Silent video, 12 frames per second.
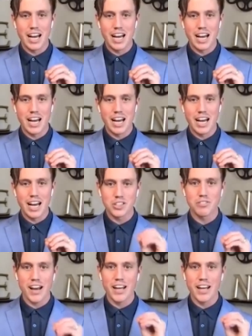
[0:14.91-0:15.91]
hear these
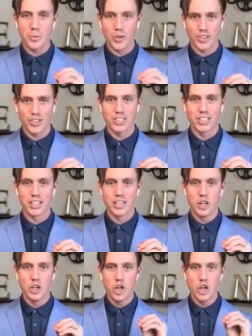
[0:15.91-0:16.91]
electrifying words
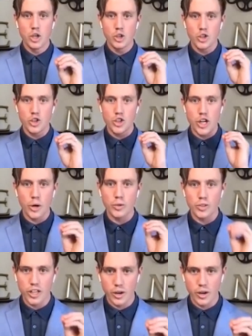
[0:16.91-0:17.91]

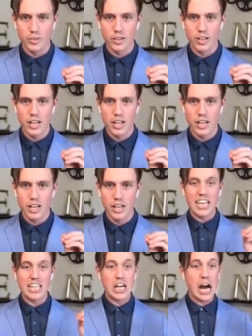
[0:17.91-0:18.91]
JoJo.
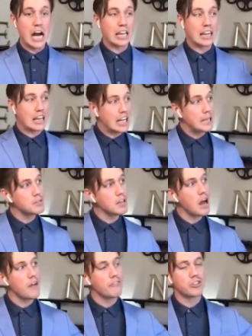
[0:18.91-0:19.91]
And God
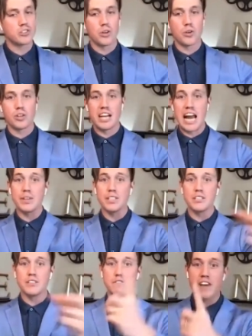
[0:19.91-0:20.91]
leaps off his throne and now
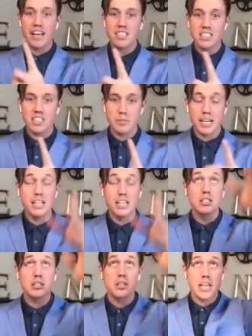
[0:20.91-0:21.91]
he's facing me. And
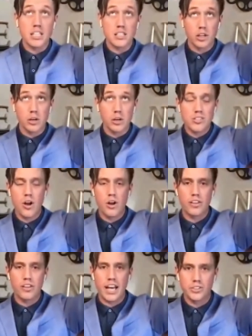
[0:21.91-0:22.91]
he's, he's a little bit taller
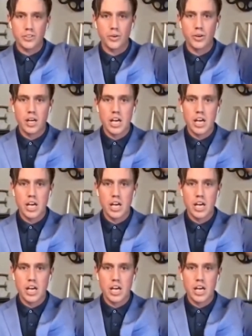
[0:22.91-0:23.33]
than the angel,